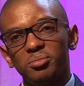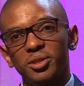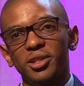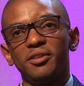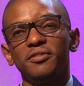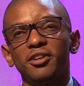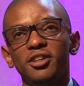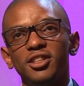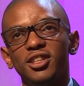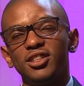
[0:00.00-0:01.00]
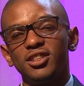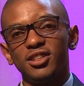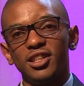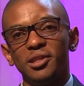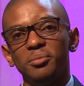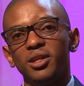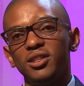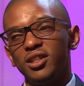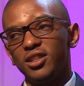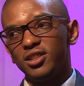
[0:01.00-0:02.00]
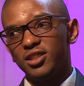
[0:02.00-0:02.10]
being a father and a mother.